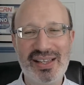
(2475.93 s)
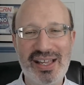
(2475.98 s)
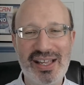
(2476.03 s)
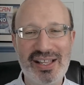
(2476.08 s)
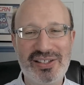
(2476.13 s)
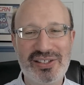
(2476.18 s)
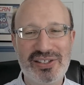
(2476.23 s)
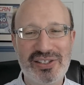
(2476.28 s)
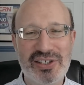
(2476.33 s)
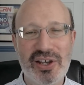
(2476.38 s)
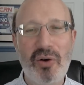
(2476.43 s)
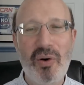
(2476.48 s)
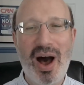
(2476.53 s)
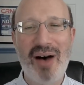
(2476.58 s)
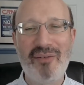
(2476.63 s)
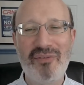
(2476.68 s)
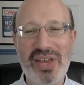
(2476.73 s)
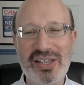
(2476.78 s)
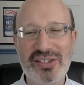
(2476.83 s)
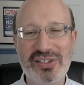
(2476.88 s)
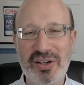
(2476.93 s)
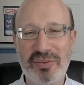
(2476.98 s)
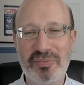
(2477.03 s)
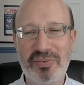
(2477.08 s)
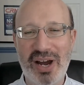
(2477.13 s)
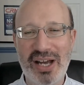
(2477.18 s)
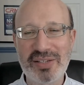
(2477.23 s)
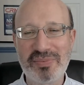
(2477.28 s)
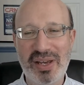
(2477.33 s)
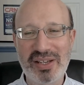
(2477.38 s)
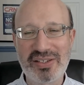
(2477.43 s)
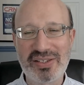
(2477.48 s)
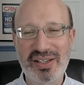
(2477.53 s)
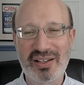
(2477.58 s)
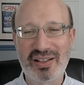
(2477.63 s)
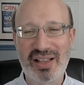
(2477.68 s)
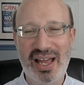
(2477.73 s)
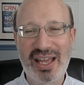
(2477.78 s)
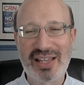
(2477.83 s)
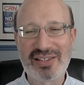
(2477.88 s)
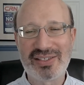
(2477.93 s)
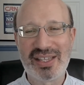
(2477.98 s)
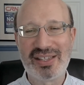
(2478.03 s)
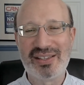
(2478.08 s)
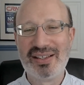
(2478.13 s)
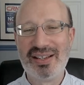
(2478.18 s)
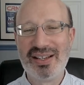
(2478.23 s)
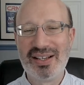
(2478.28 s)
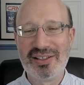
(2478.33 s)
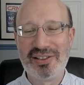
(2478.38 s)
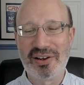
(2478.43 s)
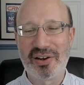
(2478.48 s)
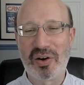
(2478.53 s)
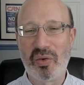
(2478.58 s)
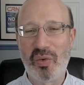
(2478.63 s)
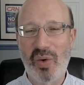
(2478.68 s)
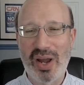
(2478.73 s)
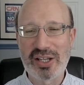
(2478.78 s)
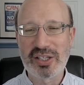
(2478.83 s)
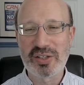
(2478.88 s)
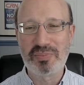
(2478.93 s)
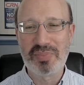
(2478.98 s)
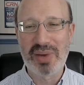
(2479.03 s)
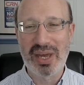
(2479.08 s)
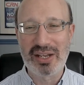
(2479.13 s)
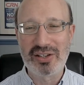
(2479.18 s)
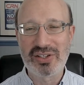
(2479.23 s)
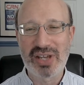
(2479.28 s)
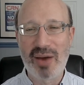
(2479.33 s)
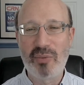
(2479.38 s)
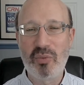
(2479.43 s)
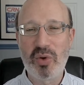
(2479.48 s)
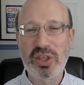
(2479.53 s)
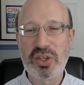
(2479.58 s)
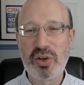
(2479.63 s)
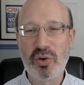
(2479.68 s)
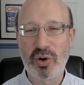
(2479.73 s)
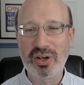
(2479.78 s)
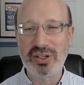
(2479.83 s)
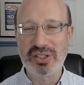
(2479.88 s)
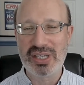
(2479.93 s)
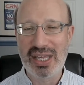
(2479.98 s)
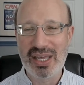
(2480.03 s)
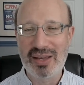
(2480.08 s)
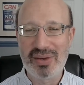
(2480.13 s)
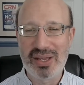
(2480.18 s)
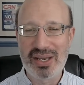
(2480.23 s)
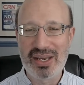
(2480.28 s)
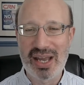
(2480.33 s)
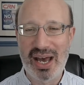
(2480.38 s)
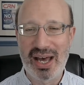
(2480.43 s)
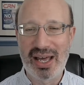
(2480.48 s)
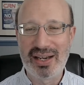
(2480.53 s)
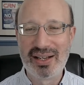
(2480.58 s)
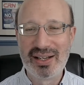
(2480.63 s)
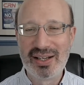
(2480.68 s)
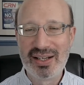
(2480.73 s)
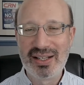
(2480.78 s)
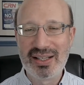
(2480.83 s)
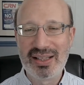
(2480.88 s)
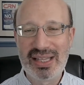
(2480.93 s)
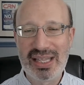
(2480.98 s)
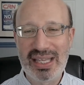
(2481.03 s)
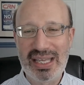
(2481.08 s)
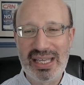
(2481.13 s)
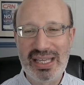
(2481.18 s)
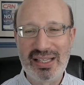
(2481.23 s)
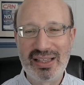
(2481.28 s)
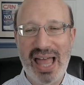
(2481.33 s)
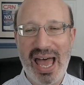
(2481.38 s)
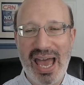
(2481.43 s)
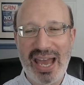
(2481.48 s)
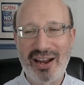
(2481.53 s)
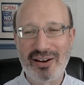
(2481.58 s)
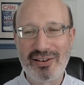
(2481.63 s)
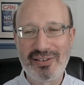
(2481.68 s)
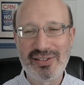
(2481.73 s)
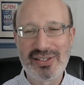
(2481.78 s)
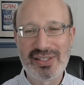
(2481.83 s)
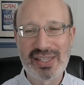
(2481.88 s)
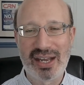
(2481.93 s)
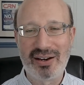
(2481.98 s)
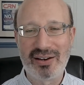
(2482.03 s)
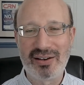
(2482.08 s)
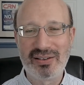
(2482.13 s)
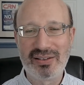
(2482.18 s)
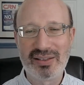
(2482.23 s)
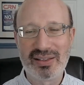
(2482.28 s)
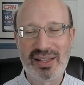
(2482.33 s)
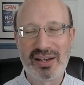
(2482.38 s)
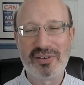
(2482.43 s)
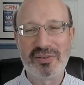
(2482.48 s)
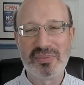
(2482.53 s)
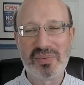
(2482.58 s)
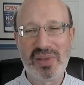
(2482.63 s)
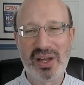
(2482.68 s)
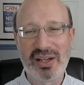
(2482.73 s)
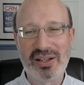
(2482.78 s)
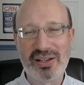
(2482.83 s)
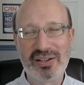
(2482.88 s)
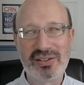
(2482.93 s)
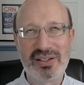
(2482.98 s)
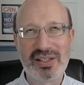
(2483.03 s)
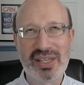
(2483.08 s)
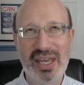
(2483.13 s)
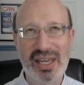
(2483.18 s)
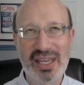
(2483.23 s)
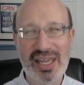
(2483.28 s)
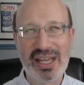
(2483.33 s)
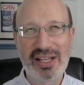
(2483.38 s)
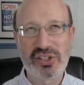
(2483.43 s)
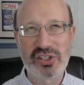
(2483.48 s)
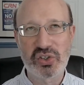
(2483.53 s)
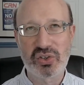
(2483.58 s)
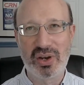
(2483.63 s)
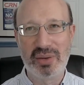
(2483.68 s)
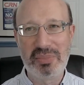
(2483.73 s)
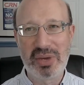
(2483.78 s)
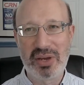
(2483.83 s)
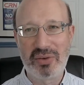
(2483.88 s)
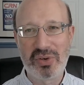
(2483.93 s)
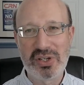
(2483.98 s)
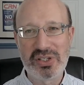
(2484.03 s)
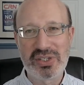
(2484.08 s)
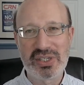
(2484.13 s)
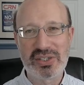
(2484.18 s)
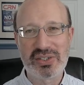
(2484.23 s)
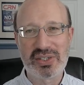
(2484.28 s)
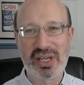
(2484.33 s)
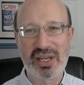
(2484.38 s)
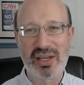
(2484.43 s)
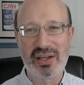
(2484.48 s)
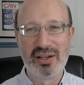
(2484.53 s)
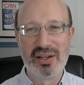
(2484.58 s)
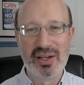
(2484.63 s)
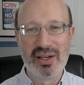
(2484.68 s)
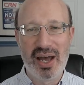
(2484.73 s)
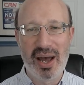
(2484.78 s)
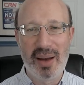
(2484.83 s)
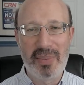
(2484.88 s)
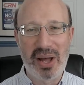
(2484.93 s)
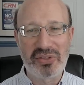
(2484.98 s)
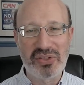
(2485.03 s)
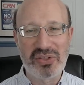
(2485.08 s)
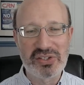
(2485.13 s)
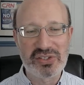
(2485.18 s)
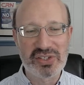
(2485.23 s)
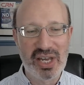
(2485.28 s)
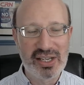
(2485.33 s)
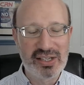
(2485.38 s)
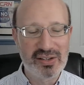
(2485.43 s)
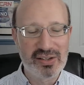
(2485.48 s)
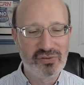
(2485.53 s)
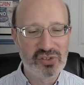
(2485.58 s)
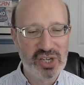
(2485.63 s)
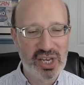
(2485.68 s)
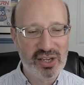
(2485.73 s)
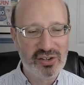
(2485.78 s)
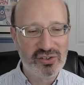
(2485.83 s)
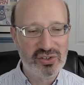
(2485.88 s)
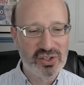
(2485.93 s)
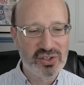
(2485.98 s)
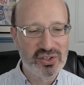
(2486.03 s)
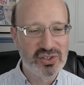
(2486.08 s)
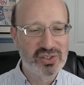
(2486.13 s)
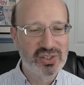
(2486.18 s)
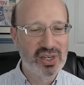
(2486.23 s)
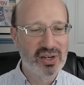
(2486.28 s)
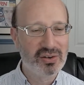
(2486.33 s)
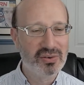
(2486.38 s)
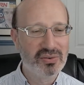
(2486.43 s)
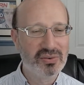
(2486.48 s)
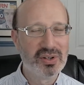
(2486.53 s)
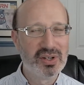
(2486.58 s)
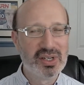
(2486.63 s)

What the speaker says: so obvious to your prospects and clients that they're going to want to spend time with your team and not the laggards that are kicking and screaming, resisting about these kinds of changes. So